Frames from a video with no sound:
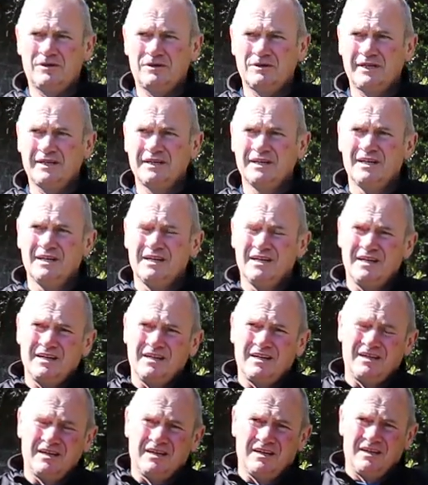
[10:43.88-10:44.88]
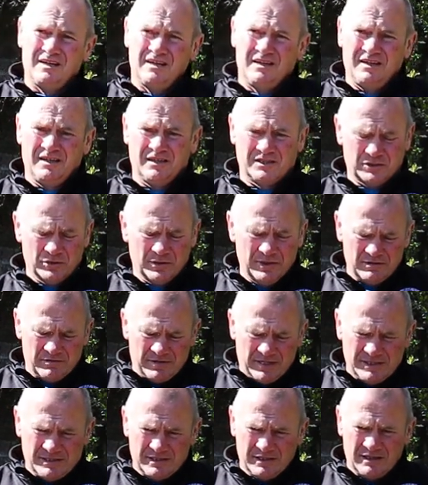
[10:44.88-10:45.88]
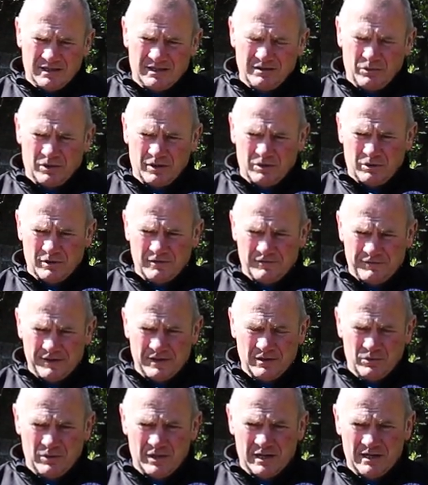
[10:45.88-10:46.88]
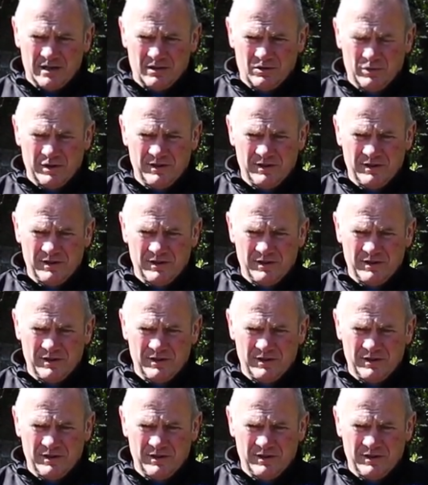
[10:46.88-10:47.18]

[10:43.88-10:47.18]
are. Like, you've done it right. You know, one thing where